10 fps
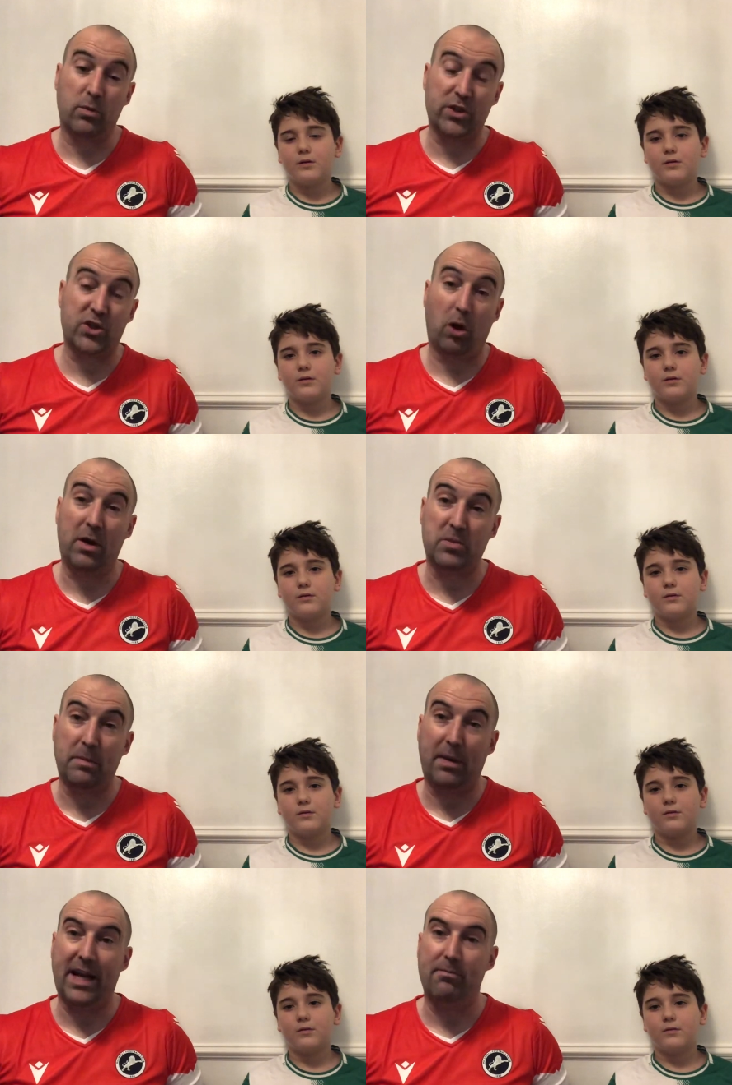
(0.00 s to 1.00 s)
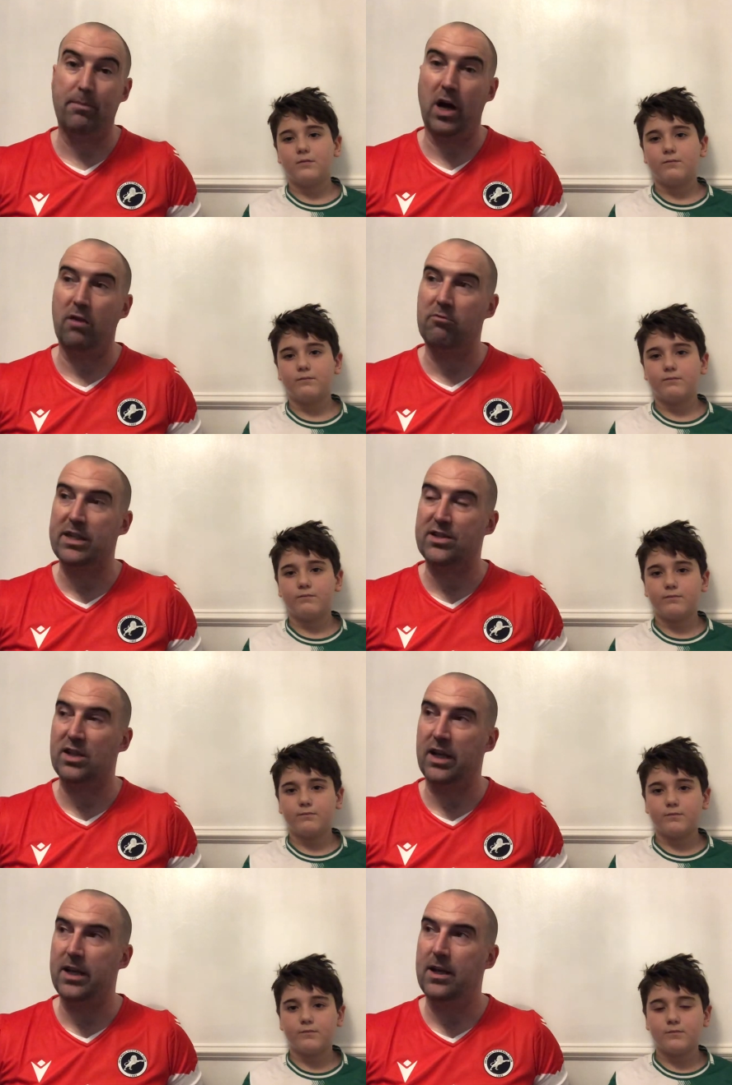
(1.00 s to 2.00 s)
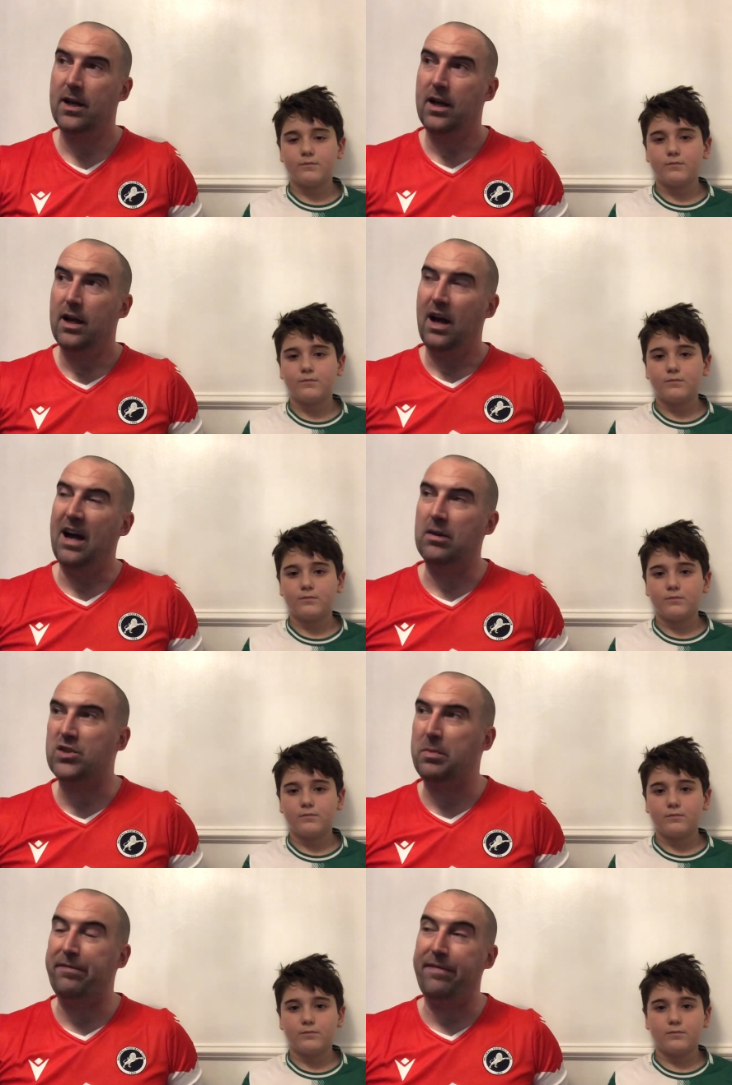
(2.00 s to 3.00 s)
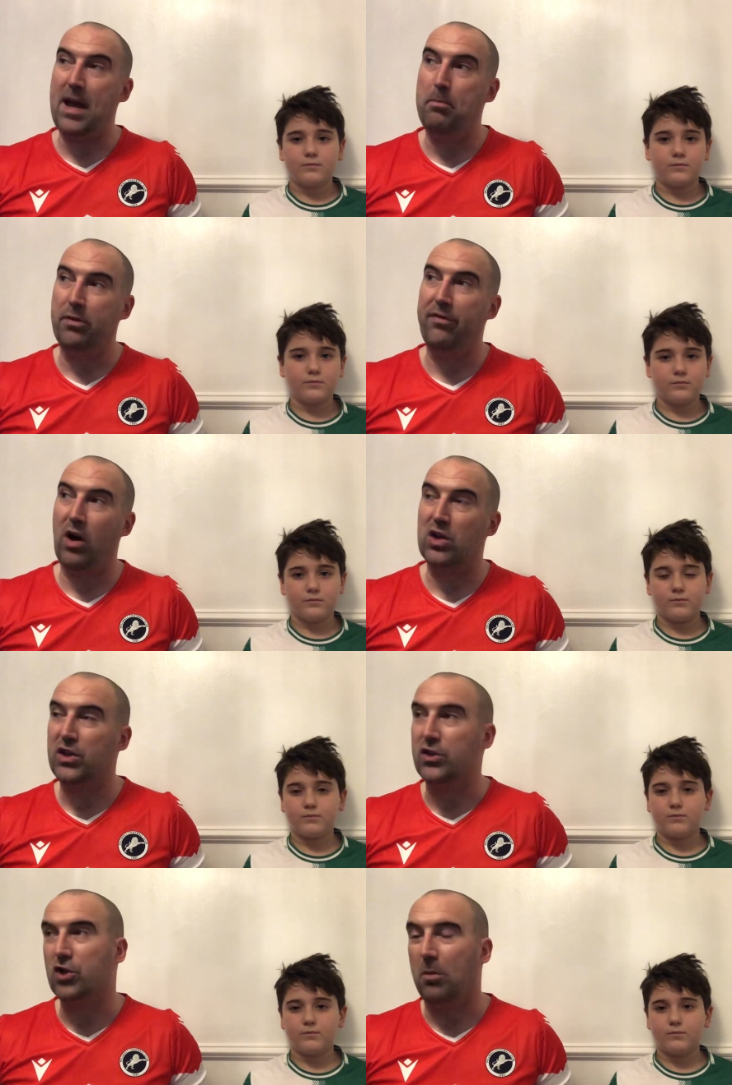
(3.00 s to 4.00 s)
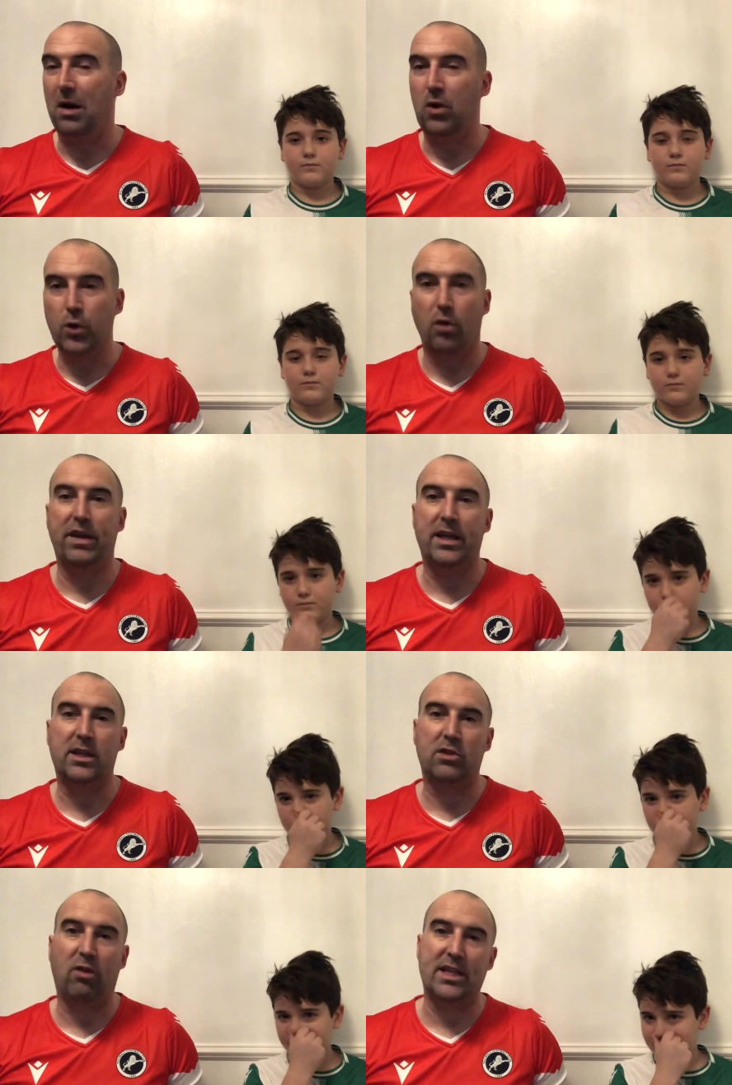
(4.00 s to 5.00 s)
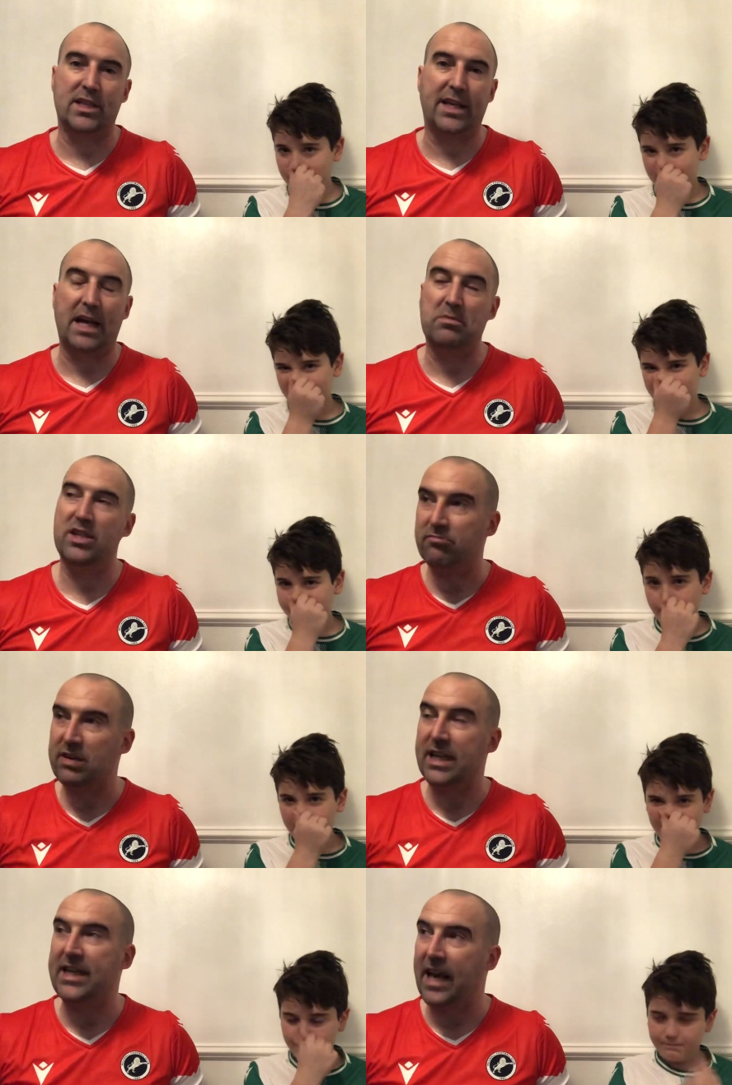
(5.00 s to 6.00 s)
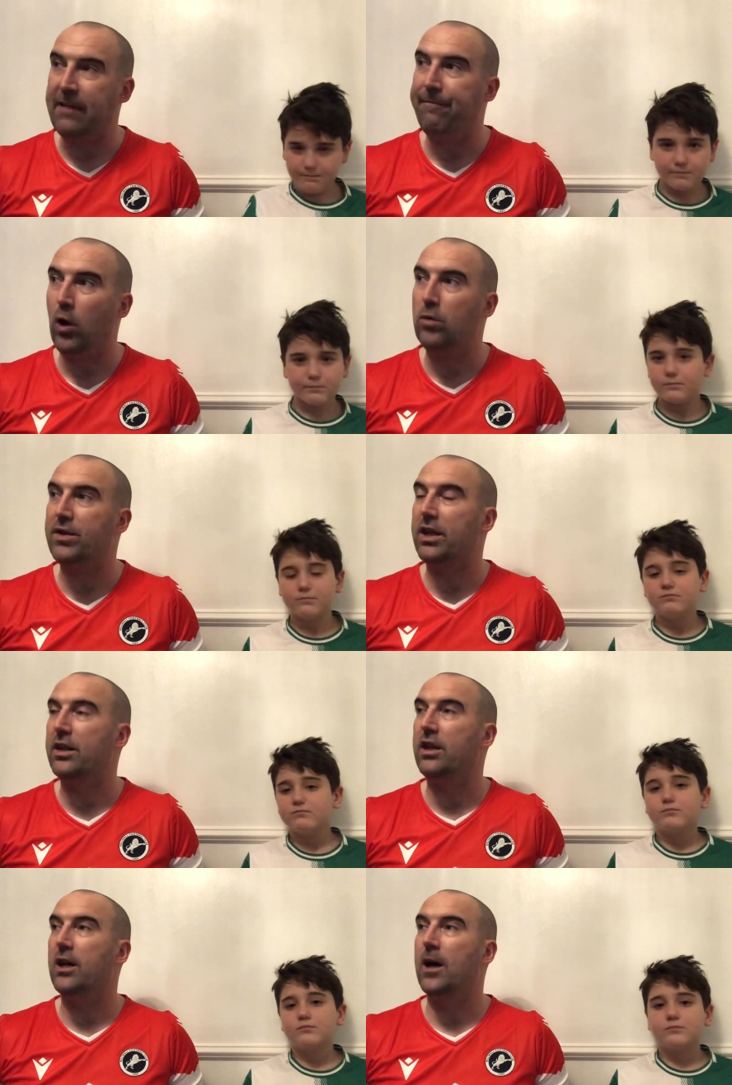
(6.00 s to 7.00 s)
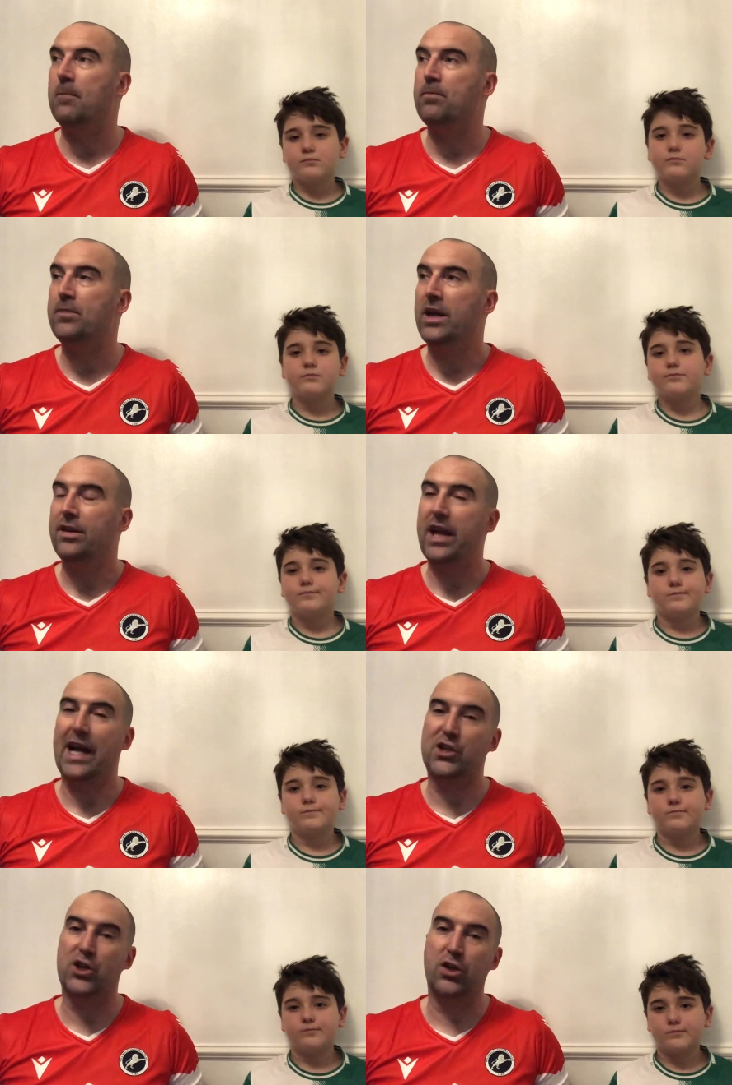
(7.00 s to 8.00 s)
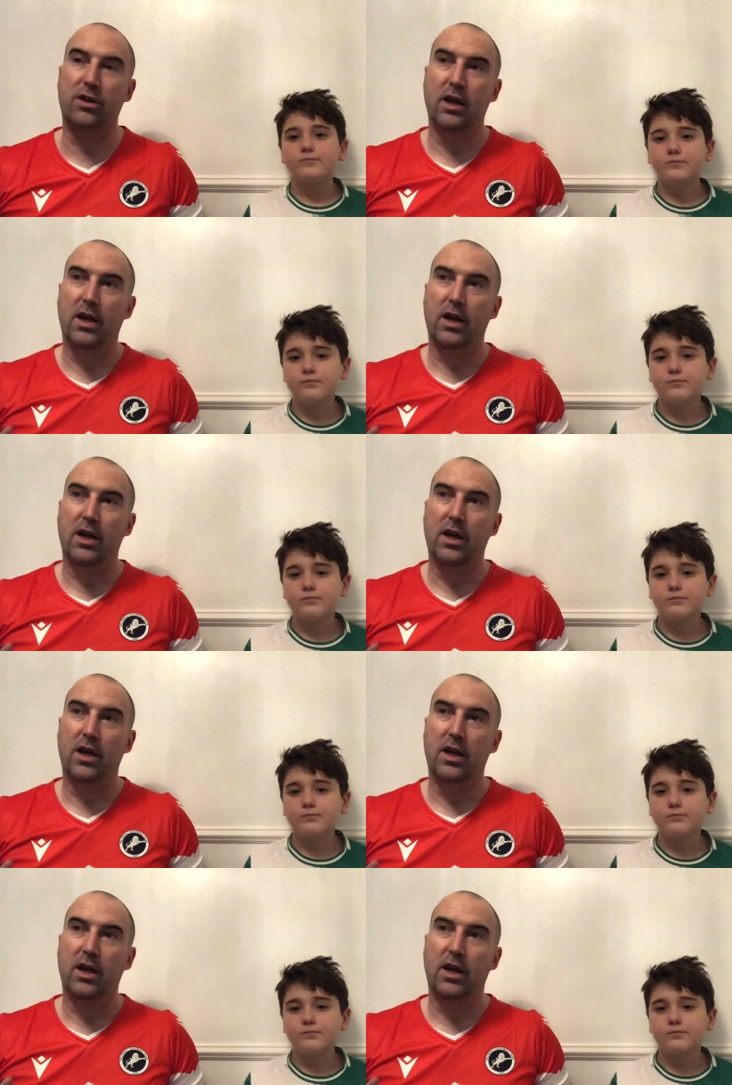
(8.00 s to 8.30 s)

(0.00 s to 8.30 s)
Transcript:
Speaker 1: which, Tomo's been playing uh, recently. Uh, to be fair, Bodvarsson and Tomo, not their greatest of games, didn't really get involved in the, um, the action.